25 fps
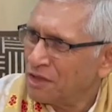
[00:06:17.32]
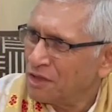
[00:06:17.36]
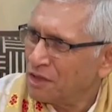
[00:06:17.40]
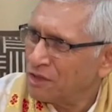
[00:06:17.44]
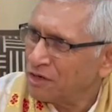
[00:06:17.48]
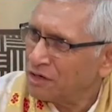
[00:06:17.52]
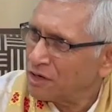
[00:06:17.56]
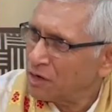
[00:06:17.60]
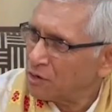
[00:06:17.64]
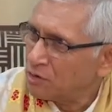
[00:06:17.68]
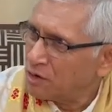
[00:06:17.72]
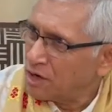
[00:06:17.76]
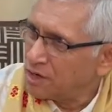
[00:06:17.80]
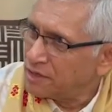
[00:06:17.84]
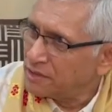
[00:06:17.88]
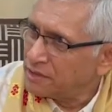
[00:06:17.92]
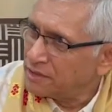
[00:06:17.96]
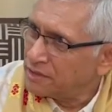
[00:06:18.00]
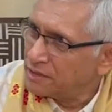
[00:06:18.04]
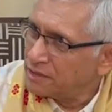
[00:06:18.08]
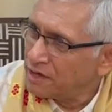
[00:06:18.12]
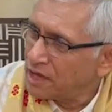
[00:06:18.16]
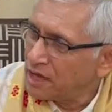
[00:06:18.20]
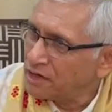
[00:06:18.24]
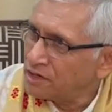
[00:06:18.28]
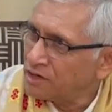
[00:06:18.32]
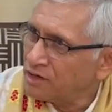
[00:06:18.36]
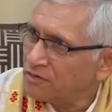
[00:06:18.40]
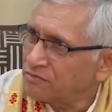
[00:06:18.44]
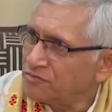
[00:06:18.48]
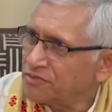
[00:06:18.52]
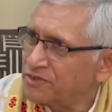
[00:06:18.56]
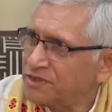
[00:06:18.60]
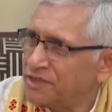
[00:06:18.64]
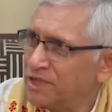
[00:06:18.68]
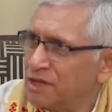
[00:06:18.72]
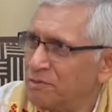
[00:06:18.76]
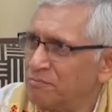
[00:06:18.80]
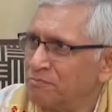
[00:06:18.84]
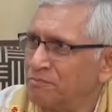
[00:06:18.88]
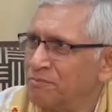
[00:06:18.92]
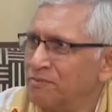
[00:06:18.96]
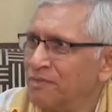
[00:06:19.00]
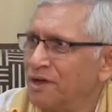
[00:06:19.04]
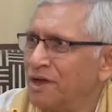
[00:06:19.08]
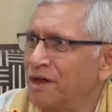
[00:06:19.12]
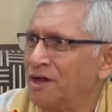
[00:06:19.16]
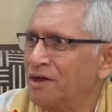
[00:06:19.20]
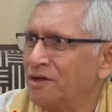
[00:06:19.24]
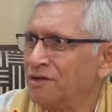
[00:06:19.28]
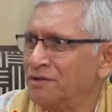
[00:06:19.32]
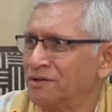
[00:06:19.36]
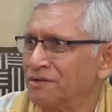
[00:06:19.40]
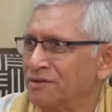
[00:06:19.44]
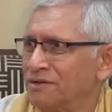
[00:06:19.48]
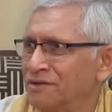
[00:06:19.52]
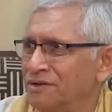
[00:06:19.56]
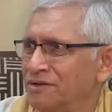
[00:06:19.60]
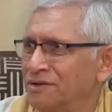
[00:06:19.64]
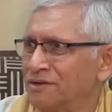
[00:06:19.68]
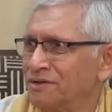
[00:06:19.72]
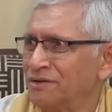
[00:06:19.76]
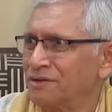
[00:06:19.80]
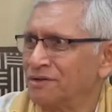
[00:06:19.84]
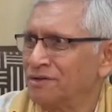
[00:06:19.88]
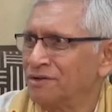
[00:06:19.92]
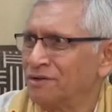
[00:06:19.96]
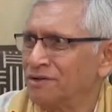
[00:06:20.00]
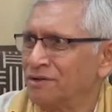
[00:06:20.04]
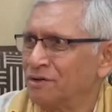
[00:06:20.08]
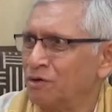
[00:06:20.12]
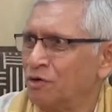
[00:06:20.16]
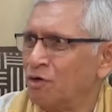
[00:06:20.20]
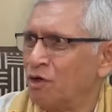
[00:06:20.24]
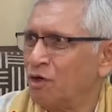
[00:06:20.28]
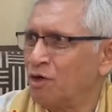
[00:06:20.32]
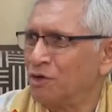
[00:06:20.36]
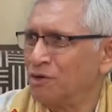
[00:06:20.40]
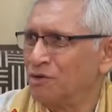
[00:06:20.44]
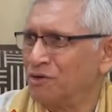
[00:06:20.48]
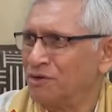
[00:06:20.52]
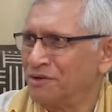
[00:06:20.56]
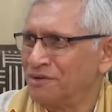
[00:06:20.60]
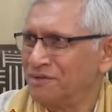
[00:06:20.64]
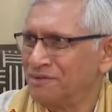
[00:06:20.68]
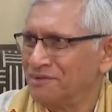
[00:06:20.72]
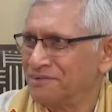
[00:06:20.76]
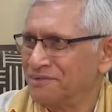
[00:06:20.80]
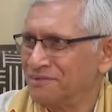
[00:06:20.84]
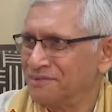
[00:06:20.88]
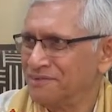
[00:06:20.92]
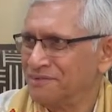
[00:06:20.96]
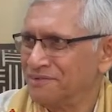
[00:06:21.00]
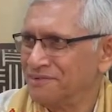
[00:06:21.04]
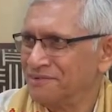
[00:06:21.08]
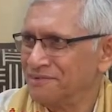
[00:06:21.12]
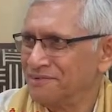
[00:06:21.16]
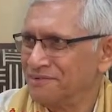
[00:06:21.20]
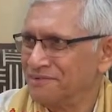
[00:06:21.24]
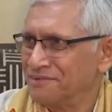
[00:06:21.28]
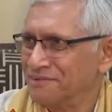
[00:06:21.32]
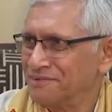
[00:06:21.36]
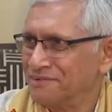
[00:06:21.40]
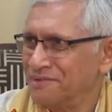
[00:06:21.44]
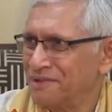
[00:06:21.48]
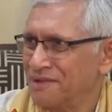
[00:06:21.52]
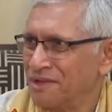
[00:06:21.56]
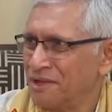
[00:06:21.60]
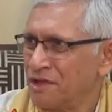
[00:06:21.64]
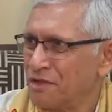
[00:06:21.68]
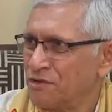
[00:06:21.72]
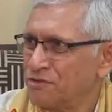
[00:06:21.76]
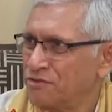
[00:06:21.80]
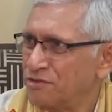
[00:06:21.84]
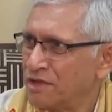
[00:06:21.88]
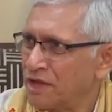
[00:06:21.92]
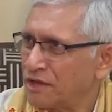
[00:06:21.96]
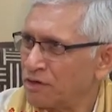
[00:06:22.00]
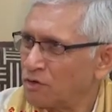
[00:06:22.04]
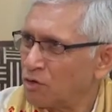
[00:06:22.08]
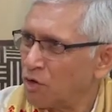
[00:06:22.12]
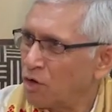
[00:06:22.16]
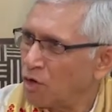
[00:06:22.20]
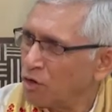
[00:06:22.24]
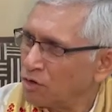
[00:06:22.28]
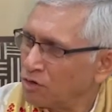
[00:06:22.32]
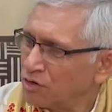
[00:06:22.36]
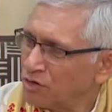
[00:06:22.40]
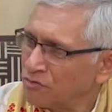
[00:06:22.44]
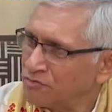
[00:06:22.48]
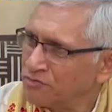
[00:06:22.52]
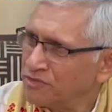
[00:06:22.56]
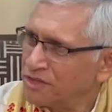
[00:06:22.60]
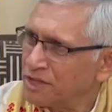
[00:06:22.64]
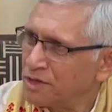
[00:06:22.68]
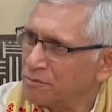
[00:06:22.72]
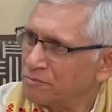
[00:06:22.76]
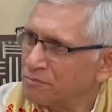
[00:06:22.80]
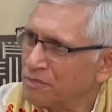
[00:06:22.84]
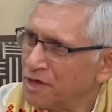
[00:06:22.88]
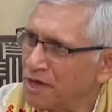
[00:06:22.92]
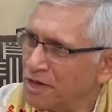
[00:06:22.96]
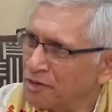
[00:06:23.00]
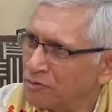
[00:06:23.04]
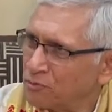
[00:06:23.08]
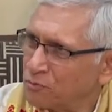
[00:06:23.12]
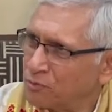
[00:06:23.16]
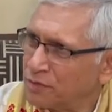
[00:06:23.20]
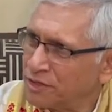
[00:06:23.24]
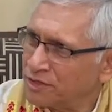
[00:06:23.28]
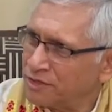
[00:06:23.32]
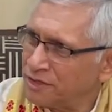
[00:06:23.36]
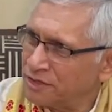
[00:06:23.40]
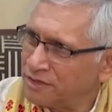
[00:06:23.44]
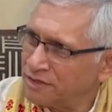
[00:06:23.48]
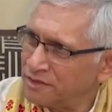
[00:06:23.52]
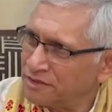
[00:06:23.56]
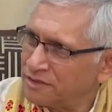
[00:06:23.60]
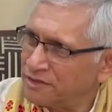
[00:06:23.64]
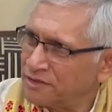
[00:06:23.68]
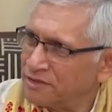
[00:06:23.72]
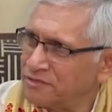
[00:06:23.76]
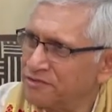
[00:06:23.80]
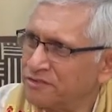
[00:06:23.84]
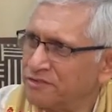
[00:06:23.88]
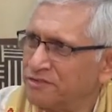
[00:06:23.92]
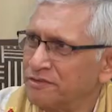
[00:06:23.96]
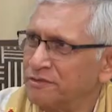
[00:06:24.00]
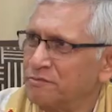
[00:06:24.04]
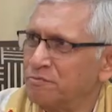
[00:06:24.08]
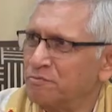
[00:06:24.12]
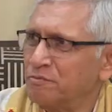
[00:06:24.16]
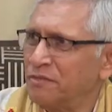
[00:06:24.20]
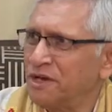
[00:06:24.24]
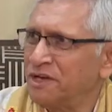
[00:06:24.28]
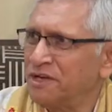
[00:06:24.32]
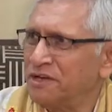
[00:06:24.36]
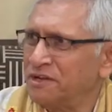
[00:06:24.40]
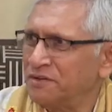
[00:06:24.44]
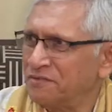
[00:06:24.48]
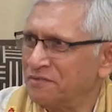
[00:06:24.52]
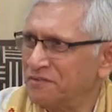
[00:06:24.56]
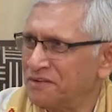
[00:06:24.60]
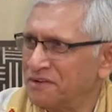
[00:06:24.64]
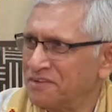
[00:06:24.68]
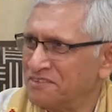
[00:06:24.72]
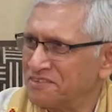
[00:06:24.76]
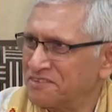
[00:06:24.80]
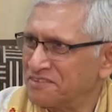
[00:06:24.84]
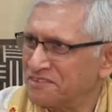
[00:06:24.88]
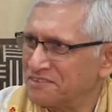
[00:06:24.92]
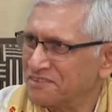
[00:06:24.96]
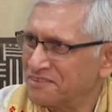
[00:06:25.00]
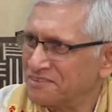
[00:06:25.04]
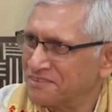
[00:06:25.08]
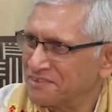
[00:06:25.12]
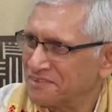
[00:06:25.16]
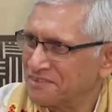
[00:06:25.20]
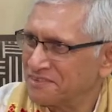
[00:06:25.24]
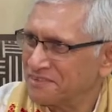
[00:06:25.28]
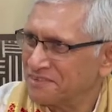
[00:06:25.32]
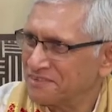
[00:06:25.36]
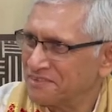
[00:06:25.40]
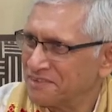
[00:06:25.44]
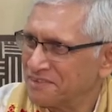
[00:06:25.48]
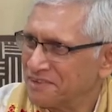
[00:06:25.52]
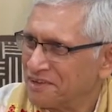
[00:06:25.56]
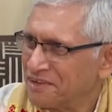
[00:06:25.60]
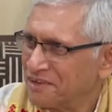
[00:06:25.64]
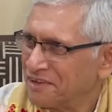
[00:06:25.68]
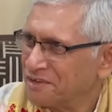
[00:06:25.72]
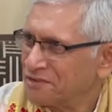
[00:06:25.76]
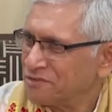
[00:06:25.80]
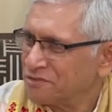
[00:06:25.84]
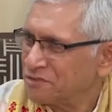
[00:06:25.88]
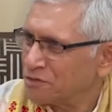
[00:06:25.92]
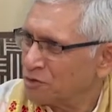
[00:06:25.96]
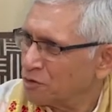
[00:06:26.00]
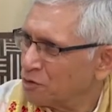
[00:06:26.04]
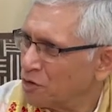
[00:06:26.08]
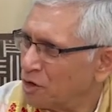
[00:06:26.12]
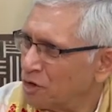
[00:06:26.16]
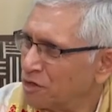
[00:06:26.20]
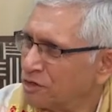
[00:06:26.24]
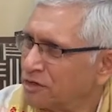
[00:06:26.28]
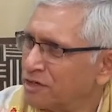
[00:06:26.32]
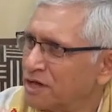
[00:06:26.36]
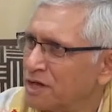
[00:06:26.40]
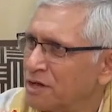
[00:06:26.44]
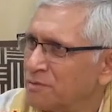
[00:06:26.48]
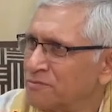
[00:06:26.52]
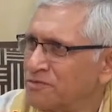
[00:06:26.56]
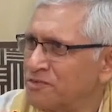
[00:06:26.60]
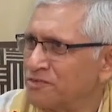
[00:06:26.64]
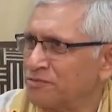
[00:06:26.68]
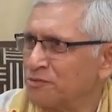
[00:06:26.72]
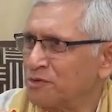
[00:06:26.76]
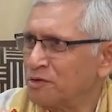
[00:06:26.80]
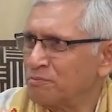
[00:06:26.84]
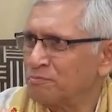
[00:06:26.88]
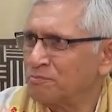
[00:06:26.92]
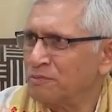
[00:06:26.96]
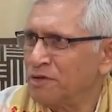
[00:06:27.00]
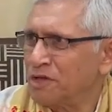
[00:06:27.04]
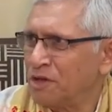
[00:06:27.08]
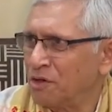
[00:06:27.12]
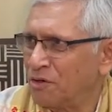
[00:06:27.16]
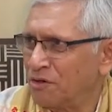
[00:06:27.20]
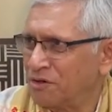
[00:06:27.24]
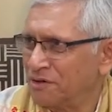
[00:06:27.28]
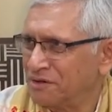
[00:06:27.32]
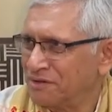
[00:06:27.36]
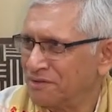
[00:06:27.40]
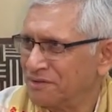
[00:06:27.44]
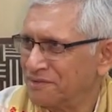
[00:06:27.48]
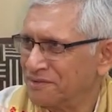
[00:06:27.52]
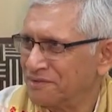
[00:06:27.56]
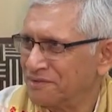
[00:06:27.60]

Now none of them are God. So, and all of them are within this multiverse. So God comes from beyond.